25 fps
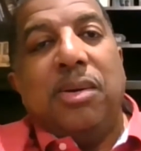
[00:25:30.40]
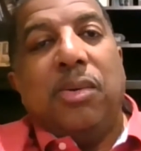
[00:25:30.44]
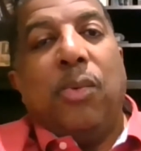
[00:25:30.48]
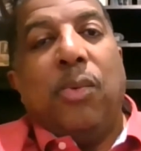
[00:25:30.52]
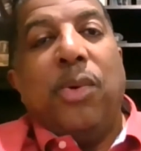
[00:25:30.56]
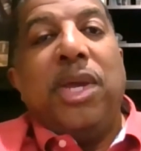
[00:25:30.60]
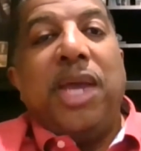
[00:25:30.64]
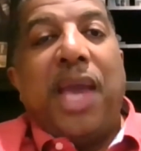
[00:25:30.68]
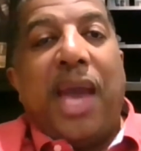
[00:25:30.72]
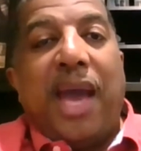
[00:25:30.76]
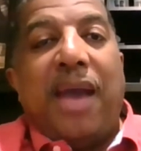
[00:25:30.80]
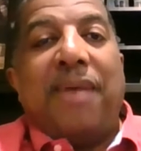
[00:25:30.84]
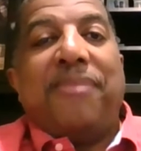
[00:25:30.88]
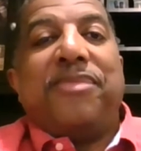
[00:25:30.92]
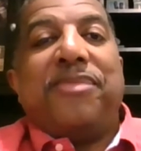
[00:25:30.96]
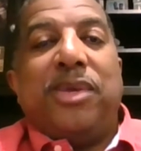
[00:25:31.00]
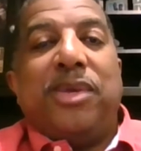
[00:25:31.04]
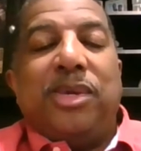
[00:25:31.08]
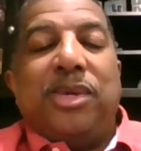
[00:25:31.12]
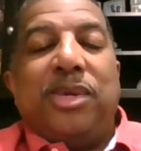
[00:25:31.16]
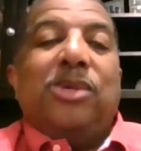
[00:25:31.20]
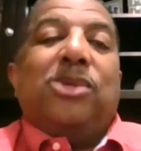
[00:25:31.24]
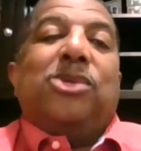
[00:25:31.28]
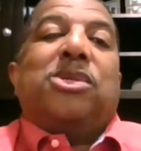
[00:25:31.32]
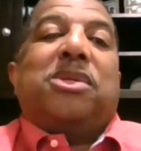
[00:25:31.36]
We have to
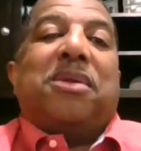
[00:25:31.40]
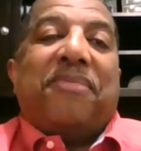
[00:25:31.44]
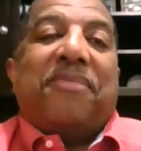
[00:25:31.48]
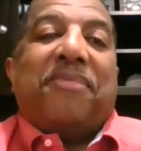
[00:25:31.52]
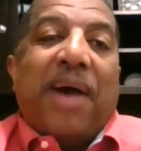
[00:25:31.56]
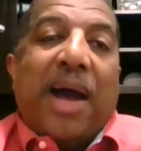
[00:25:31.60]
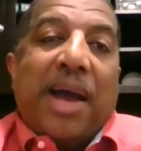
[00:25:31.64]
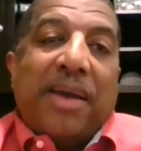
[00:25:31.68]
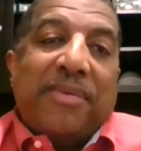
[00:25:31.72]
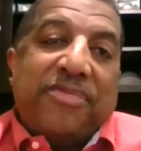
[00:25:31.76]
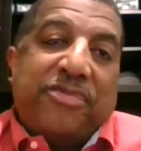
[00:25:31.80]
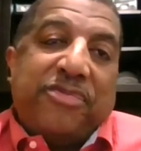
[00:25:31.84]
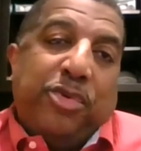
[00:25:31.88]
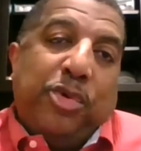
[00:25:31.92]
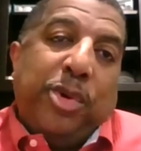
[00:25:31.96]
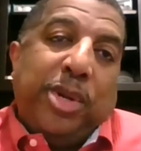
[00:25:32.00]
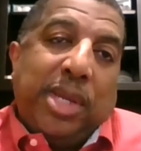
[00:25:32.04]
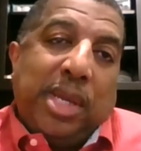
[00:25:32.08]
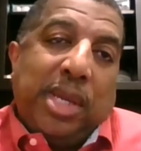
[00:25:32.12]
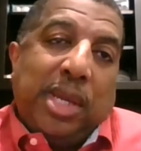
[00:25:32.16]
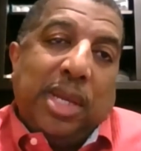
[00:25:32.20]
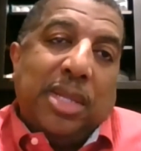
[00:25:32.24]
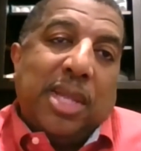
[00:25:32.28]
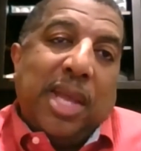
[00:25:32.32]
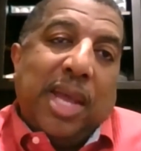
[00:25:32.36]
use the
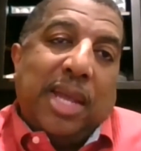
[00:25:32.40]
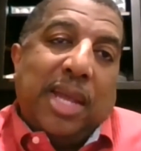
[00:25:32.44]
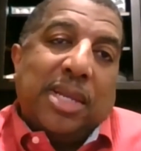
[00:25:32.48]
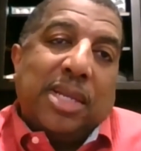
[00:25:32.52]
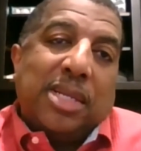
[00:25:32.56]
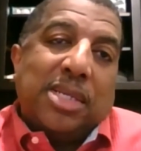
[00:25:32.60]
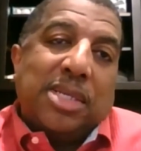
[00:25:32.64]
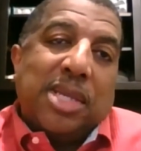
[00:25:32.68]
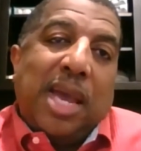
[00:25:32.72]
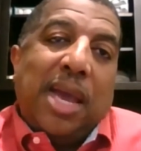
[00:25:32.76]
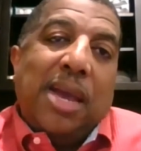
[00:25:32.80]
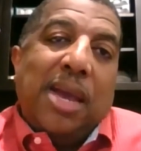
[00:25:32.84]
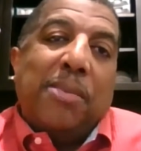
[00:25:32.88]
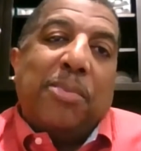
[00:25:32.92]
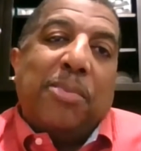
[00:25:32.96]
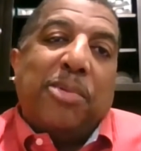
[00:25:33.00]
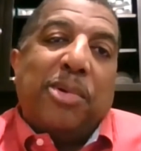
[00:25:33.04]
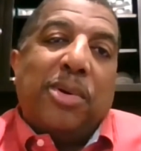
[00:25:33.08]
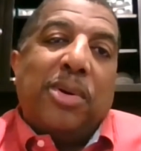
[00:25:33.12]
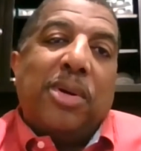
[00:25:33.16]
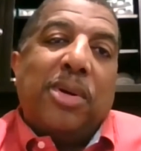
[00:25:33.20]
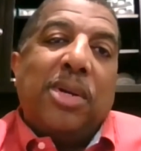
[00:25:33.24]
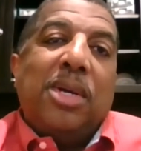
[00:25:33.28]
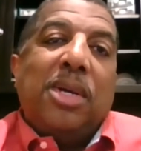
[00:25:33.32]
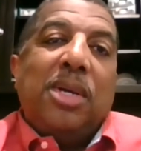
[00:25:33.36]
540 in that
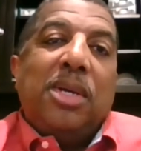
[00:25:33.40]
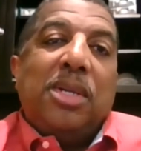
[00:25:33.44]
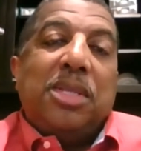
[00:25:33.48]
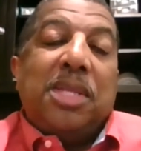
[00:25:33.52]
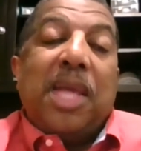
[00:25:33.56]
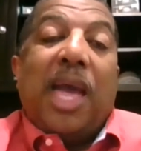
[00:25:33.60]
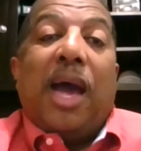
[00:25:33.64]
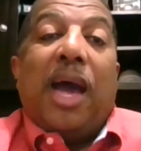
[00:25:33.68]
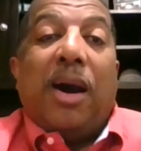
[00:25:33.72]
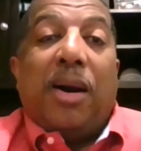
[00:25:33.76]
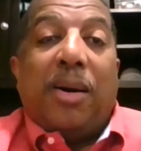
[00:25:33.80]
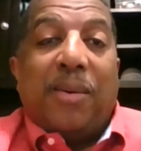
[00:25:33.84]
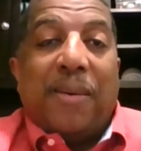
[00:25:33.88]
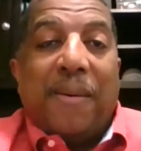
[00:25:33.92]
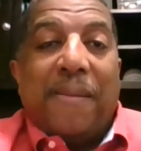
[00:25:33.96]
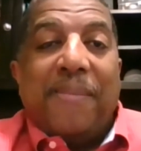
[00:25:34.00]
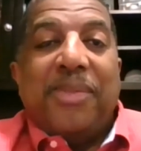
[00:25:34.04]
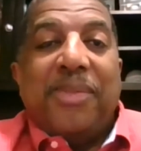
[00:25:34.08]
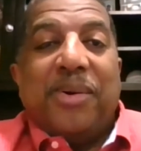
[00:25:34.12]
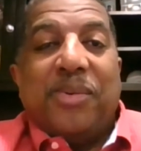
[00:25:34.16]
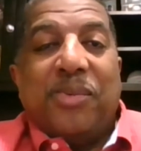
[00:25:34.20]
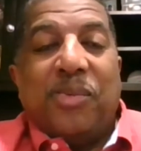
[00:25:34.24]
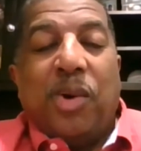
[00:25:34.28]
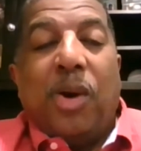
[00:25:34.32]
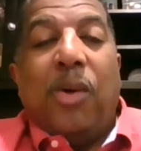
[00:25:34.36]
example. Now,
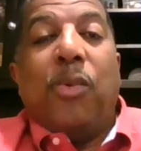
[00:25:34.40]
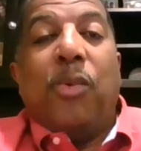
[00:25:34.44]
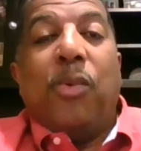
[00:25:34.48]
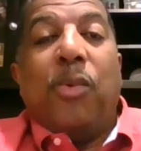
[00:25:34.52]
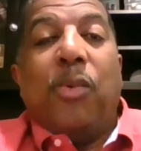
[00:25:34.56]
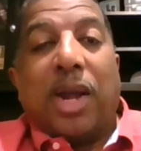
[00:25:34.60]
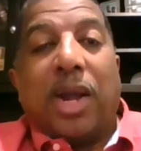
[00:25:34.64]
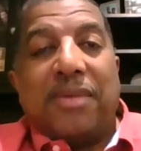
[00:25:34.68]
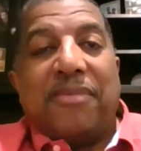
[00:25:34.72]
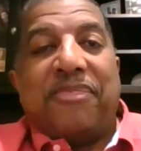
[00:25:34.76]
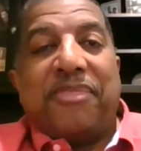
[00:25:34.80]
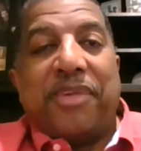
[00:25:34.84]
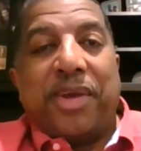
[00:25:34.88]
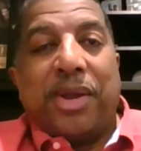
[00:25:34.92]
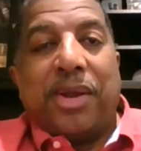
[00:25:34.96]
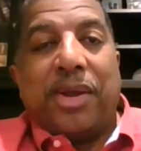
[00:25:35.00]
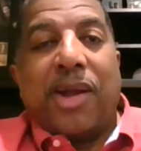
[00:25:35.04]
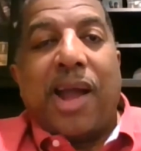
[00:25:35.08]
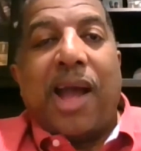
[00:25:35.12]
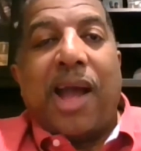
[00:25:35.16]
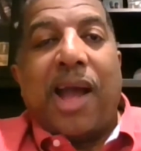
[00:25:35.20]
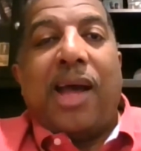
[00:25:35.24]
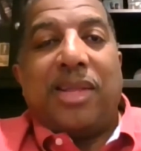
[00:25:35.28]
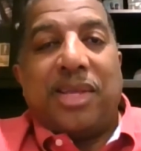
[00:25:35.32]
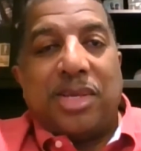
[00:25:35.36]
what we're going to figure
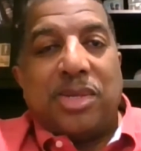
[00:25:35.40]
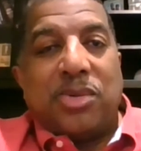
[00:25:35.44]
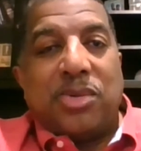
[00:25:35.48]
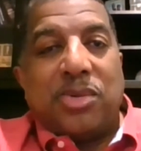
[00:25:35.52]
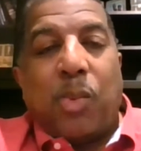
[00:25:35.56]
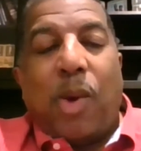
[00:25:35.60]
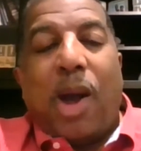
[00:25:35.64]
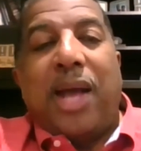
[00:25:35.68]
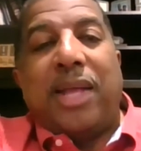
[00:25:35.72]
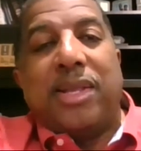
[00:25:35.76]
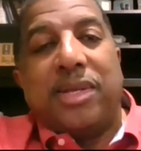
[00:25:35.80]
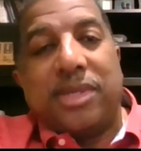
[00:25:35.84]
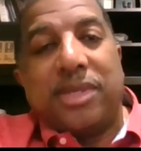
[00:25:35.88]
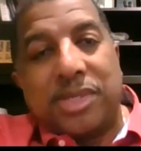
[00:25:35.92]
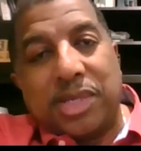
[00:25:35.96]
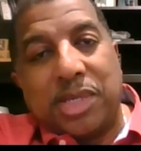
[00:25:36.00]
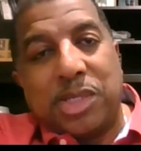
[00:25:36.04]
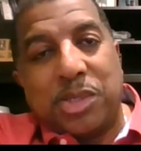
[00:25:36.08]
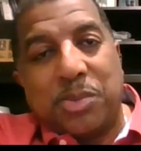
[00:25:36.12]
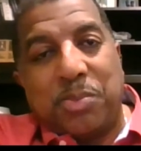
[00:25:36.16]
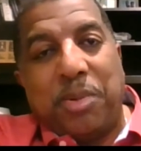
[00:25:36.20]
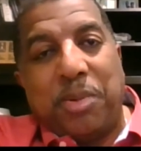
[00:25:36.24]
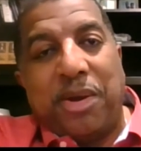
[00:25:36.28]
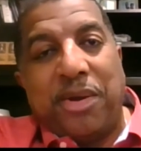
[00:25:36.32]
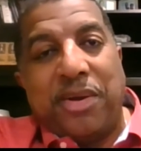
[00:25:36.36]
out is why does
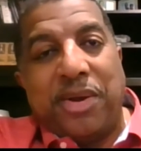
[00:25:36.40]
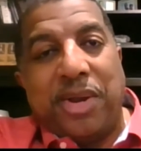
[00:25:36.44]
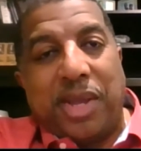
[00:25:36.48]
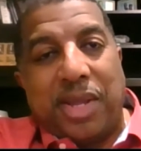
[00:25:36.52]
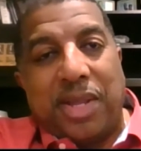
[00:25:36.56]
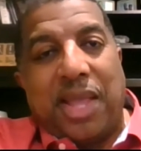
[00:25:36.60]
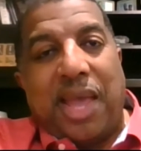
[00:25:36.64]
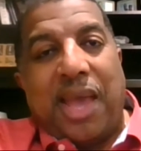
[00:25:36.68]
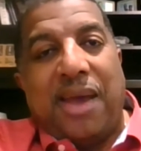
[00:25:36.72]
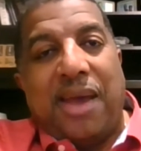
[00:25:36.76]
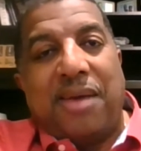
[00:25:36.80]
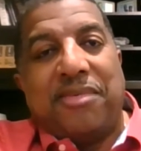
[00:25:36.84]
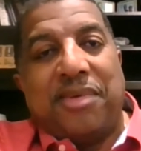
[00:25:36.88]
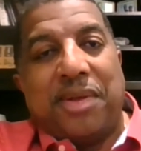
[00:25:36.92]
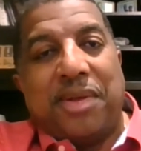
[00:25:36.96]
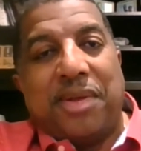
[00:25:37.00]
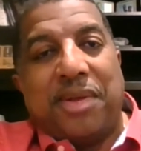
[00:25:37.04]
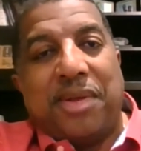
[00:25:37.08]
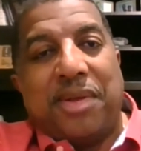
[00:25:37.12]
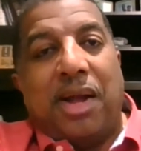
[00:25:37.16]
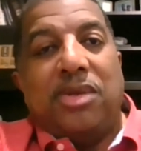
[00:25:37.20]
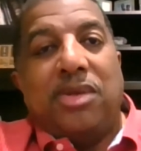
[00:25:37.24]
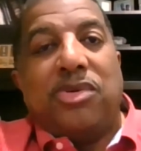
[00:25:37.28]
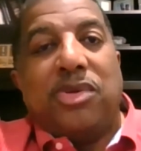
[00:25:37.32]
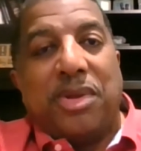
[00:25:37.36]
Experian have it
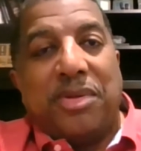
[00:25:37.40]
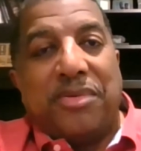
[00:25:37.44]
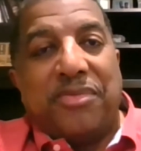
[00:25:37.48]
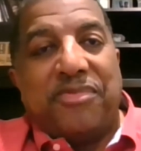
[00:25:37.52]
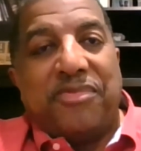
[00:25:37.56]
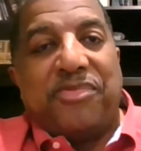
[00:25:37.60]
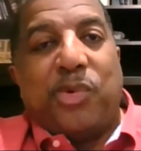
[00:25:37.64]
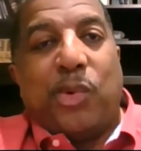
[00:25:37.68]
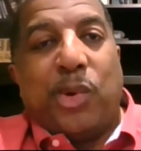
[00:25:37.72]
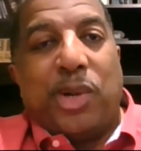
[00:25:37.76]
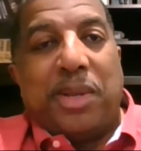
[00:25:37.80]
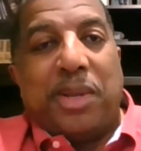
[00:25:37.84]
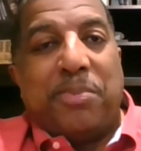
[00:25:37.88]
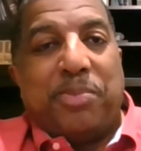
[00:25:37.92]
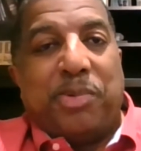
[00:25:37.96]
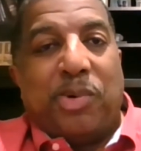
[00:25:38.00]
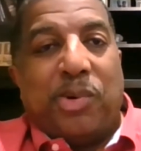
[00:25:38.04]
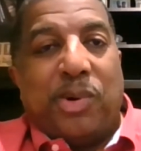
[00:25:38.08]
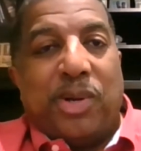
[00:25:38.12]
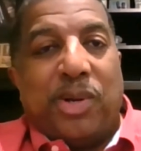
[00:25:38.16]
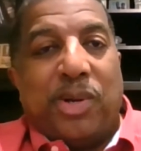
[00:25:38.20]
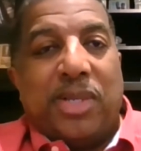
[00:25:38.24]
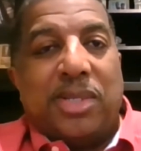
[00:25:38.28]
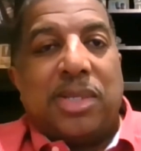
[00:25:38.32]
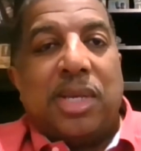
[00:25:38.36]
140
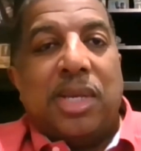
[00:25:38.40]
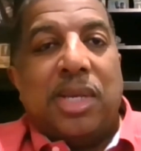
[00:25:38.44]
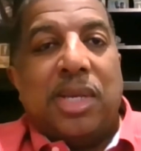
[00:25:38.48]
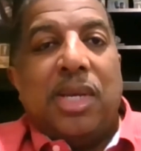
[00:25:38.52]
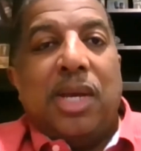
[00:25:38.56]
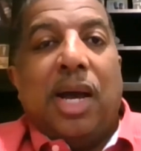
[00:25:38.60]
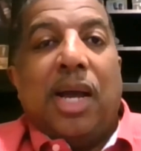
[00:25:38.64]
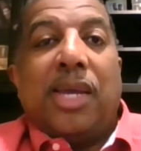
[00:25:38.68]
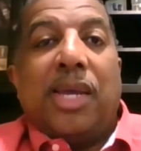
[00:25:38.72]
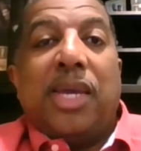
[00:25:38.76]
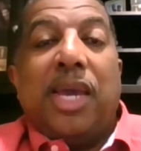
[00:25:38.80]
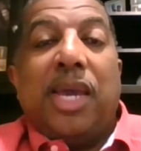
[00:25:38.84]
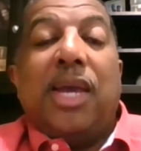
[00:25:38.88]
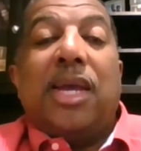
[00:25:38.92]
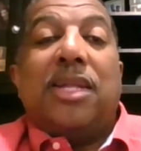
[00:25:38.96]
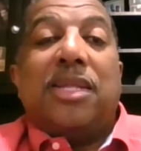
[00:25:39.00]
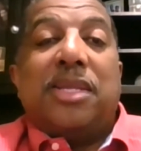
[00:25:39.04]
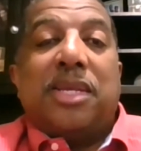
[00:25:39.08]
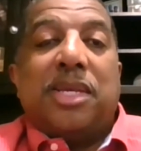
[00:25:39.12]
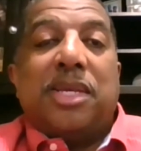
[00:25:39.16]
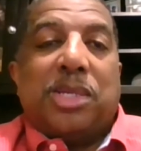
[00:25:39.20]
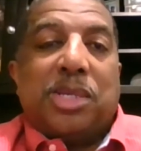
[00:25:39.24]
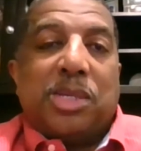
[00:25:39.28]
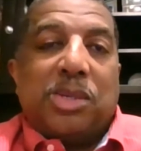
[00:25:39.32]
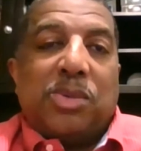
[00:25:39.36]
points? Again,
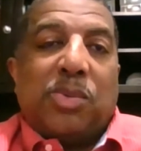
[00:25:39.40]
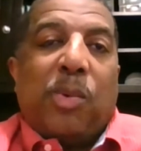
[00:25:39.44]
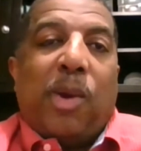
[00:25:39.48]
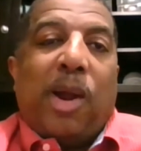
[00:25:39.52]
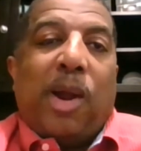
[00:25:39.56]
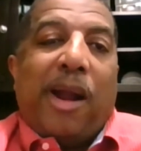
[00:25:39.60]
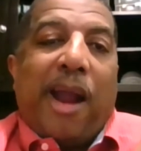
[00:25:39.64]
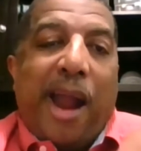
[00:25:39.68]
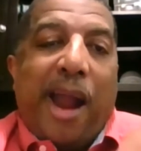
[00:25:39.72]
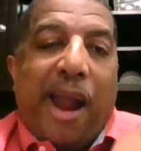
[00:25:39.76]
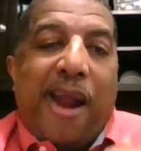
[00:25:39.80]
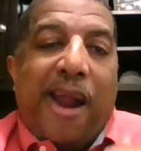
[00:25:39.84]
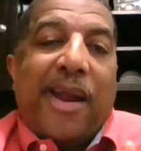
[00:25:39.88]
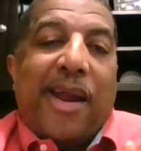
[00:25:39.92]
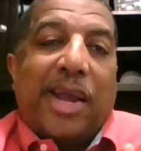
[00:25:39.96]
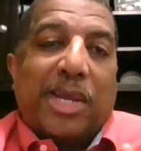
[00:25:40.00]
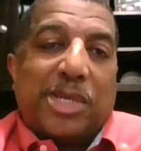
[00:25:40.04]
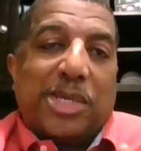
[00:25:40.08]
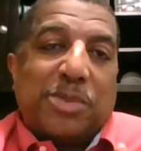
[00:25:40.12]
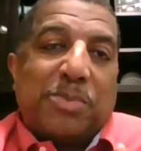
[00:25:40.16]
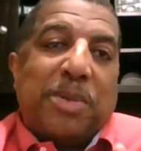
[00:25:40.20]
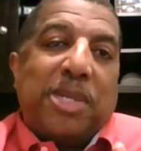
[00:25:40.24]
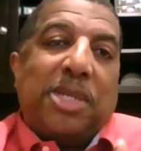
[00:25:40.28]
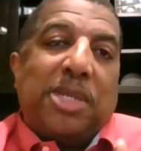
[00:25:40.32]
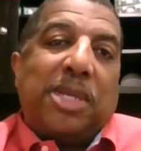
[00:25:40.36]
this is where our
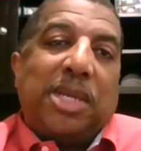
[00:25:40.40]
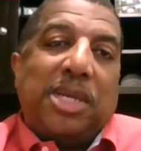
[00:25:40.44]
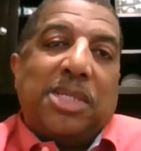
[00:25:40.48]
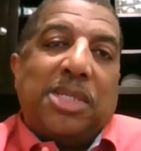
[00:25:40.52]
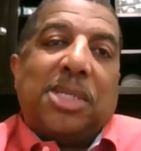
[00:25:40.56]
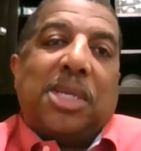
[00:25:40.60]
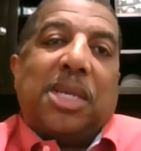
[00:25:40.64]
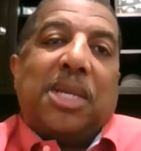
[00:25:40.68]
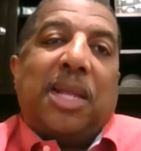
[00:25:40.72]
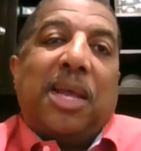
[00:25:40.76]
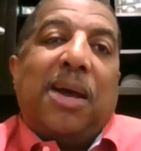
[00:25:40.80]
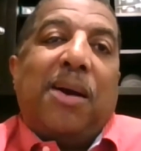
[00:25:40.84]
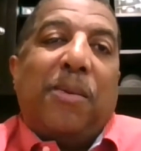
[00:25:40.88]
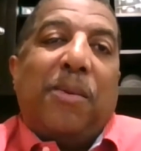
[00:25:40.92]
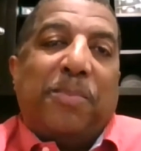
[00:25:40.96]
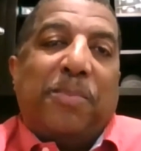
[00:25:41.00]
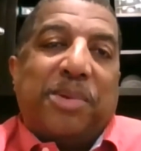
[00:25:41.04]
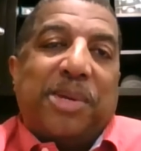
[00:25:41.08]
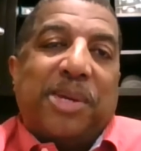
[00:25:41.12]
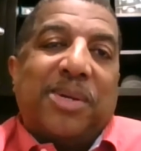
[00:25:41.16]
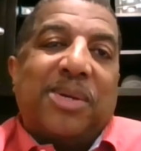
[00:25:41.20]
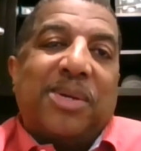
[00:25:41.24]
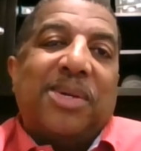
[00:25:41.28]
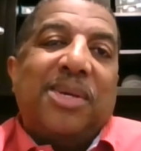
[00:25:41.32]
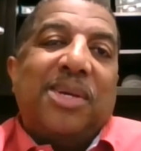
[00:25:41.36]
expertise can help
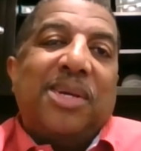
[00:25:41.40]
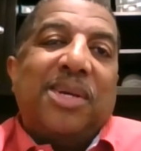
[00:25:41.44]
you.